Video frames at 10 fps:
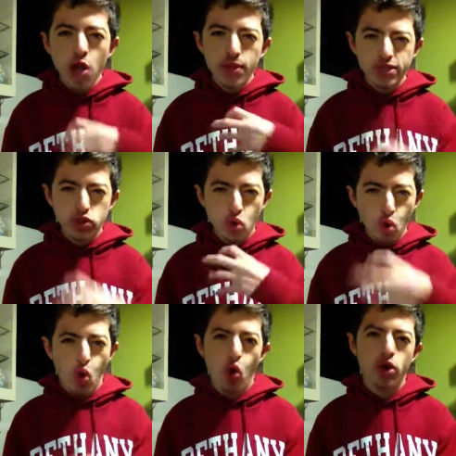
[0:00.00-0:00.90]
these
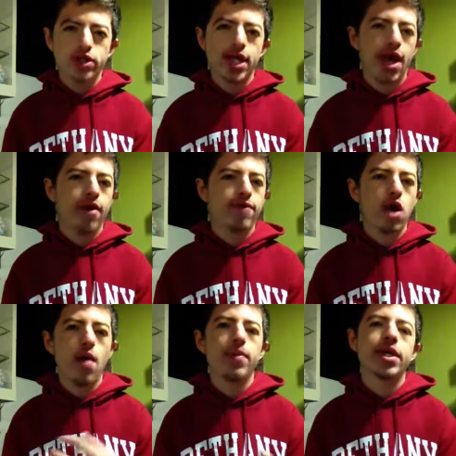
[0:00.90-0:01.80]
orcs that have
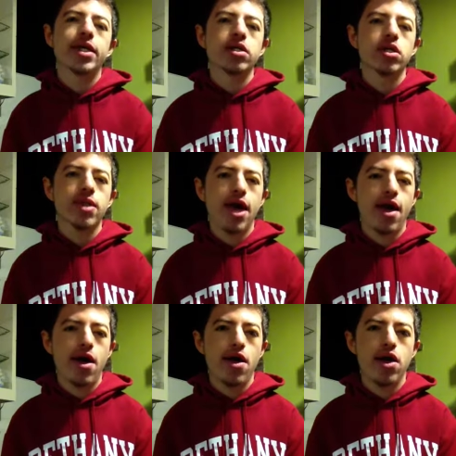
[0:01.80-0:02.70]
come into
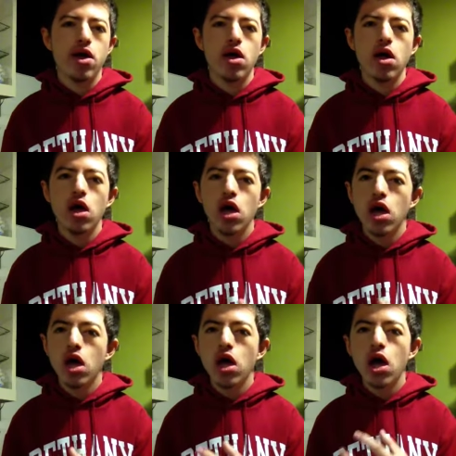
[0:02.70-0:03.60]
their
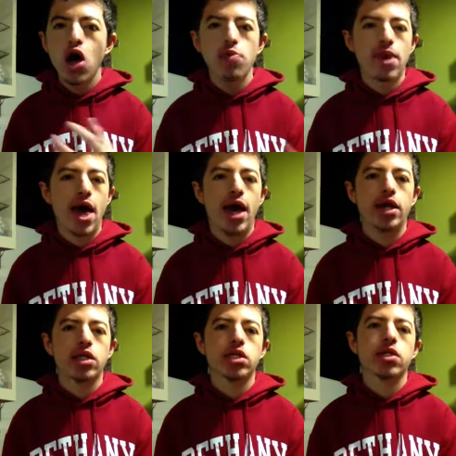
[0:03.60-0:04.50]

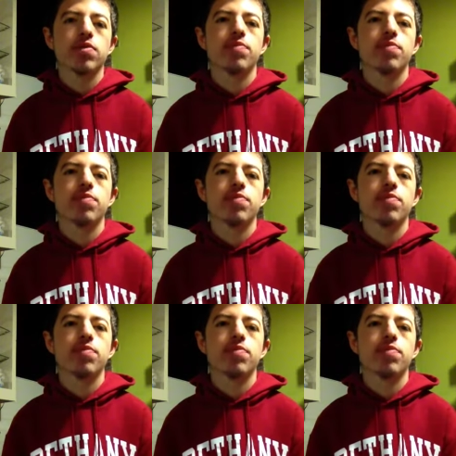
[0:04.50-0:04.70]
homeland.